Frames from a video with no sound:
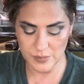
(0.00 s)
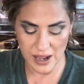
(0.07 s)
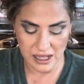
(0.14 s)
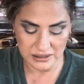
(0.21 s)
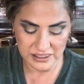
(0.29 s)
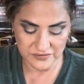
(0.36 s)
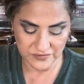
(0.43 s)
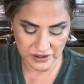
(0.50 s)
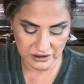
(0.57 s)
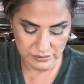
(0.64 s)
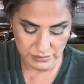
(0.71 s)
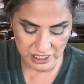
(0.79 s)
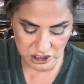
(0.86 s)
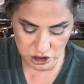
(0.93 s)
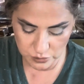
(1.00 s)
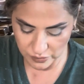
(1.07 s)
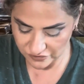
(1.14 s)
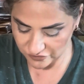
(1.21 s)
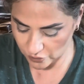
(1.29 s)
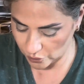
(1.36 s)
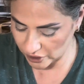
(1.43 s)
palette very much
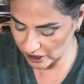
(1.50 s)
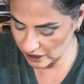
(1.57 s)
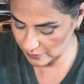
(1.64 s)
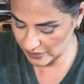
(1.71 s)
before